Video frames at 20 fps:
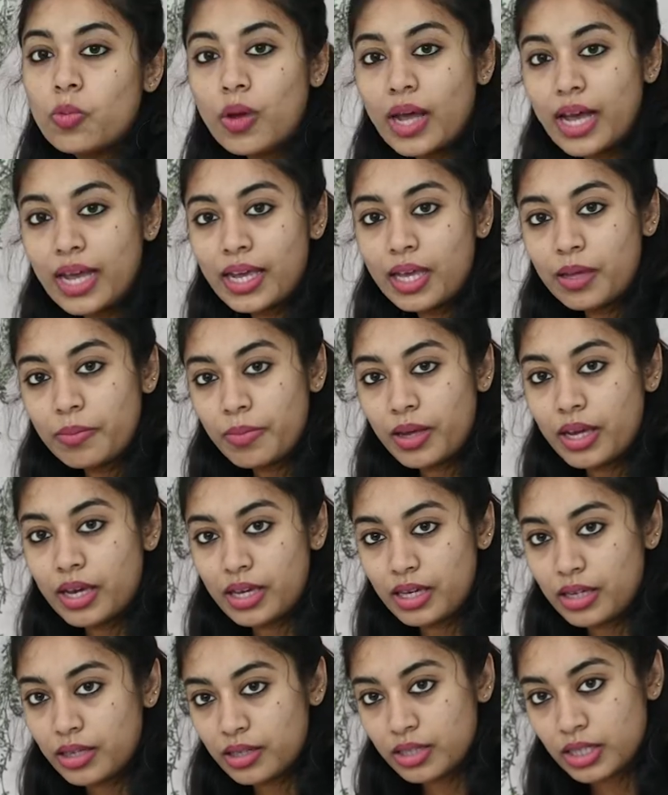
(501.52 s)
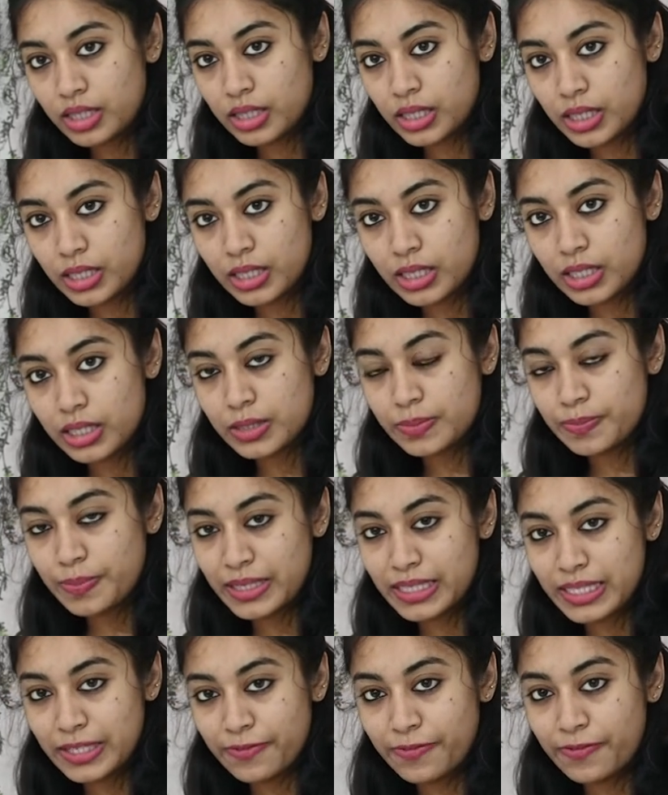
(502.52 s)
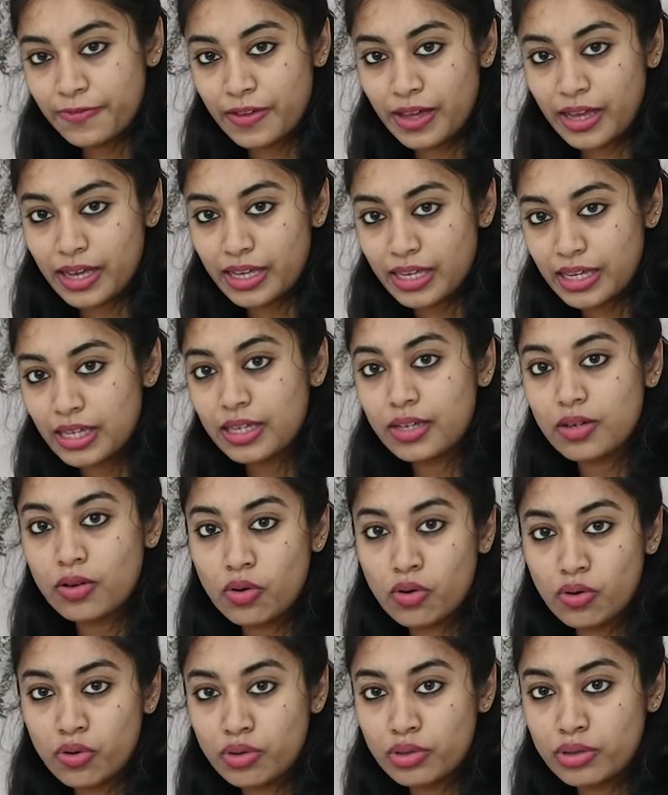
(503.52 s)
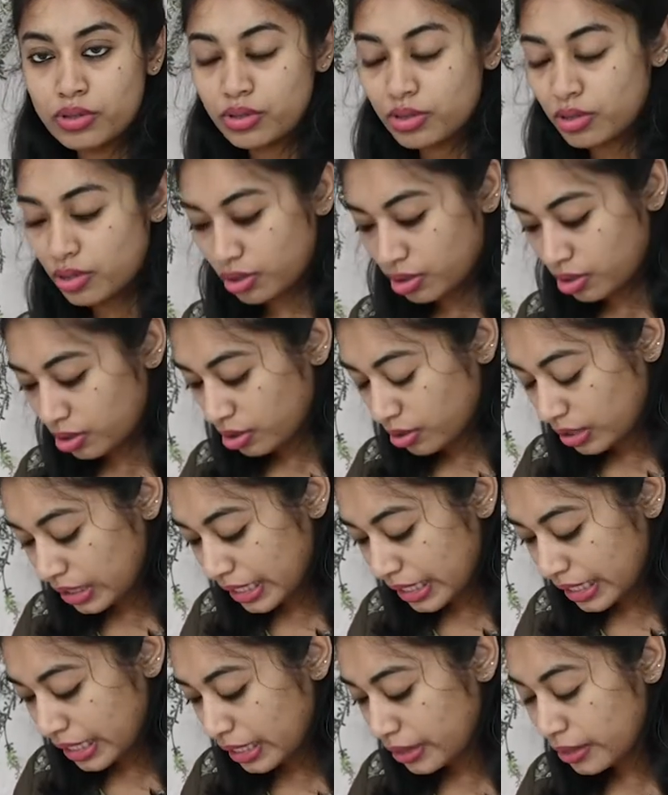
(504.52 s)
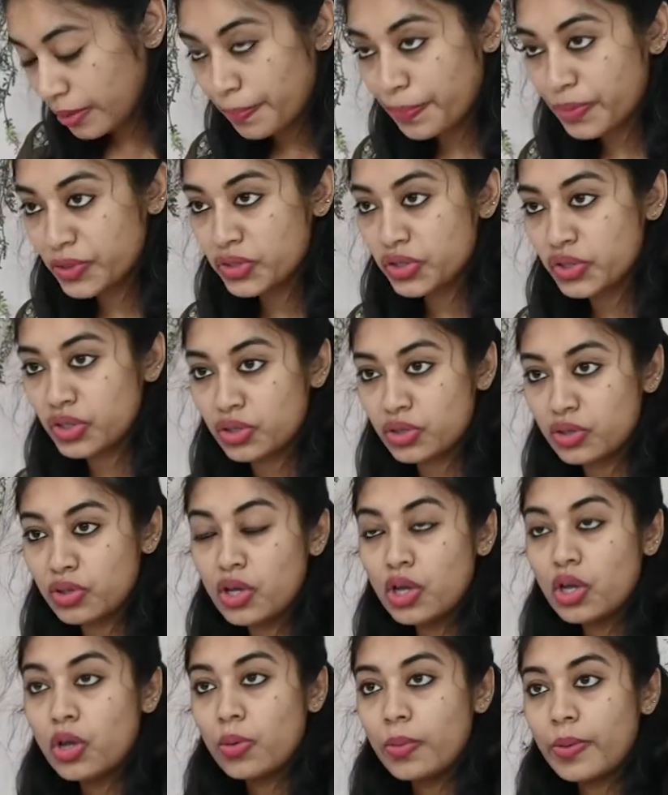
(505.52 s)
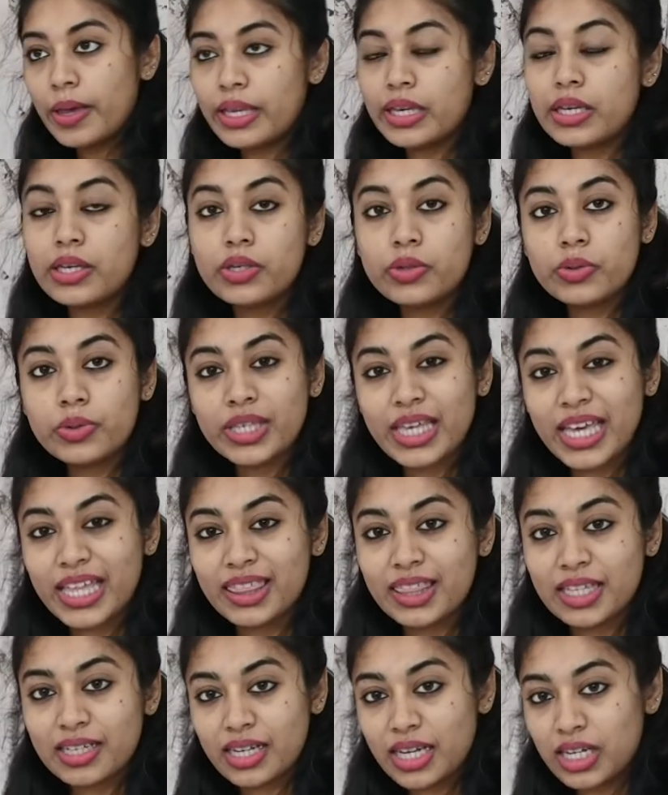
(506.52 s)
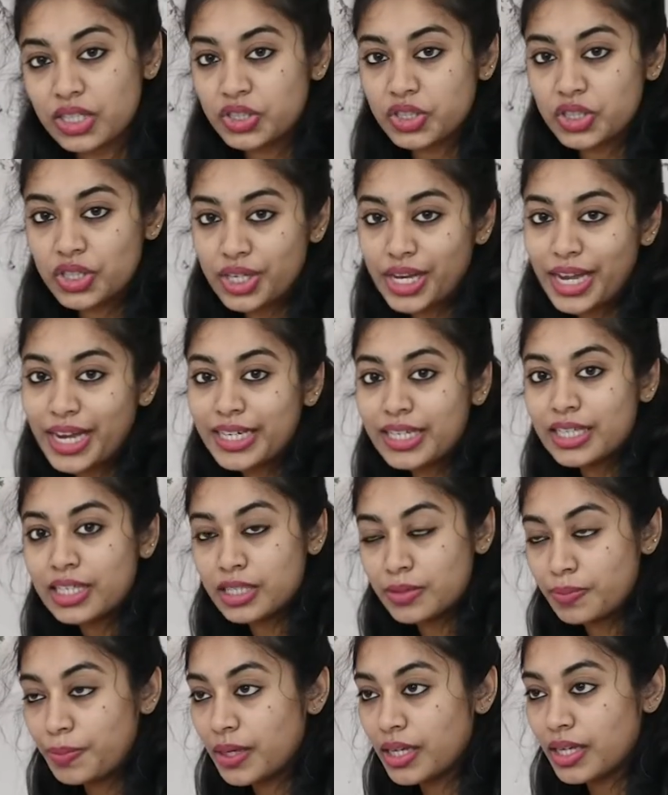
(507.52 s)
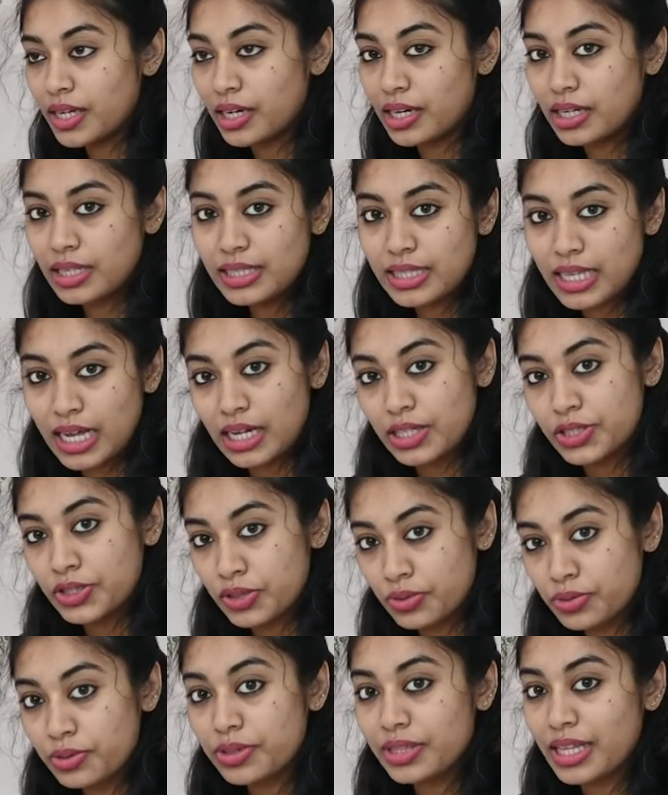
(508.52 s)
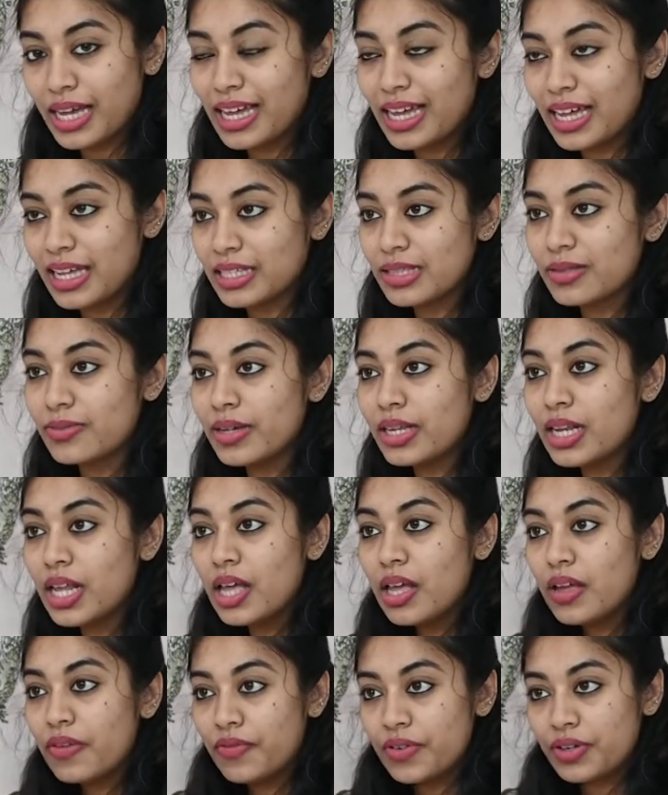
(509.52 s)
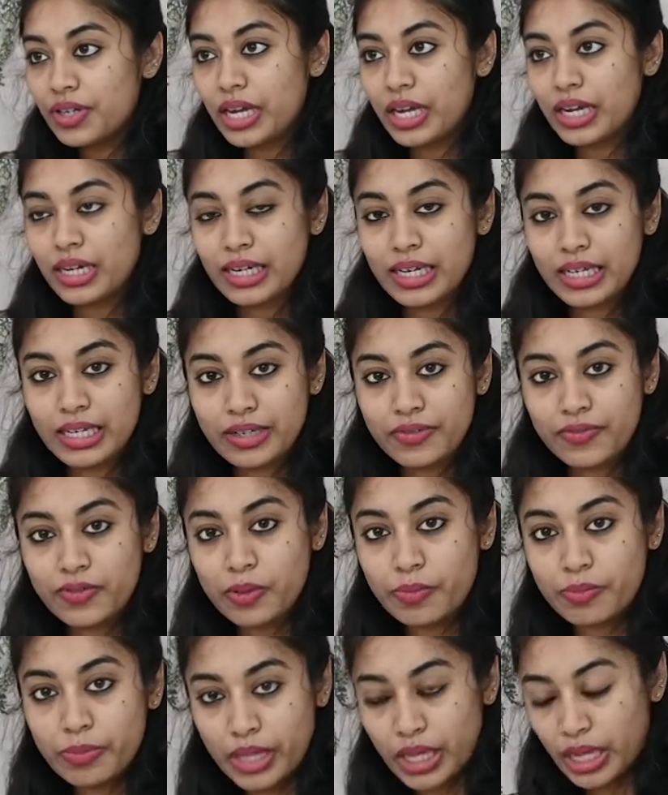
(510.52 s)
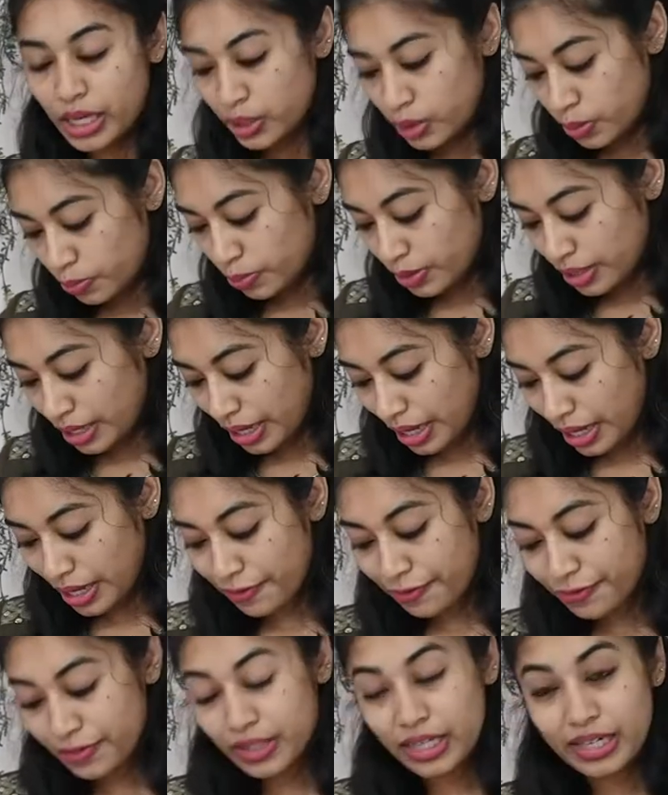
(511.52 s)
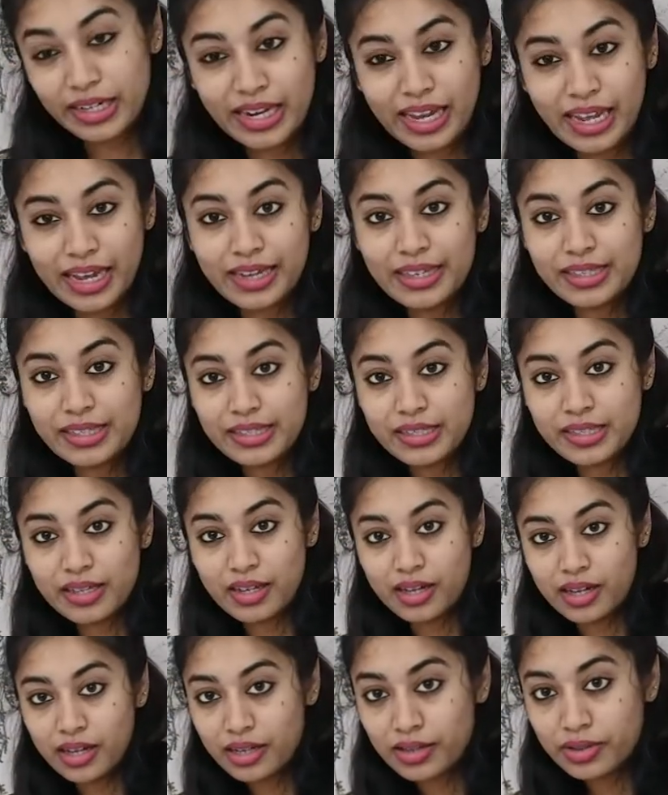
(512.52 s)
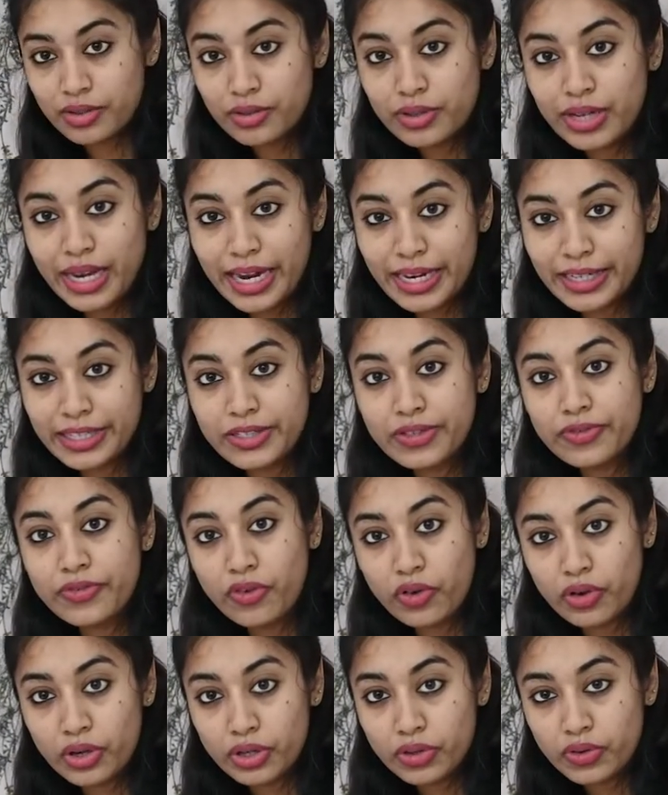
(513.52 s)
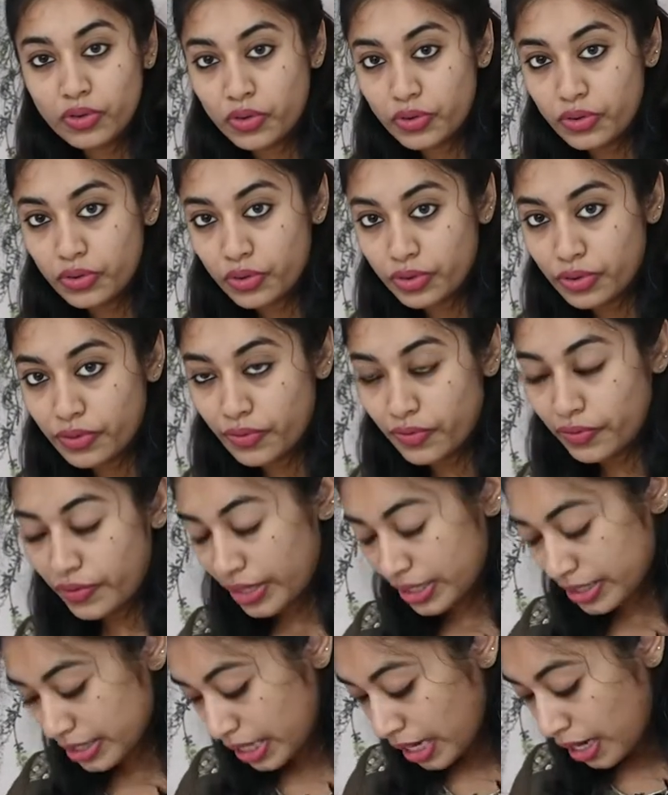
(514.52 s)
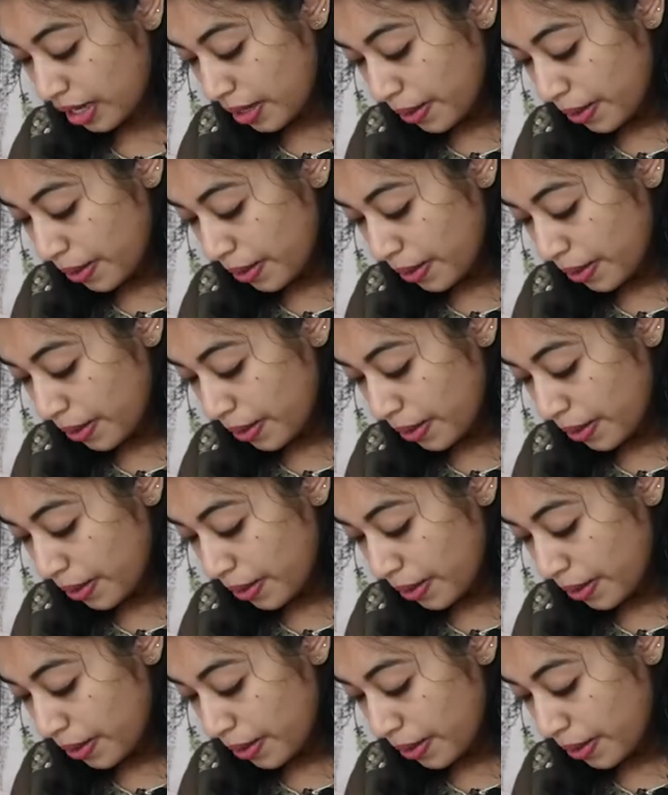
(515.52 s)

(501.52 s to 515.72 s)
Why am I specifying on clicking the picture wherein you get the natural light? Is because I'll show you that as well. When I click it from there, you will have the nice lights falling on the face.